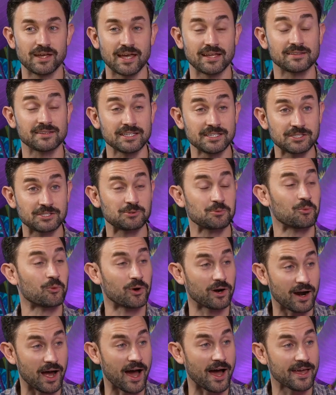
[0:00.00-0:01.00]
at least
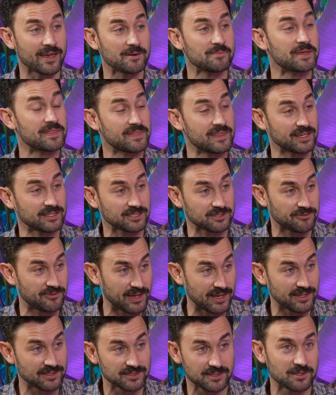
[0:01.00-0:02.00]
where I am in this
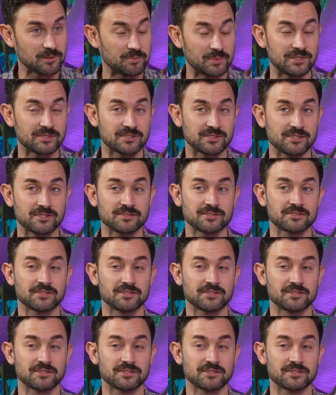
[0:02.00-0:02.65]
phase of the business.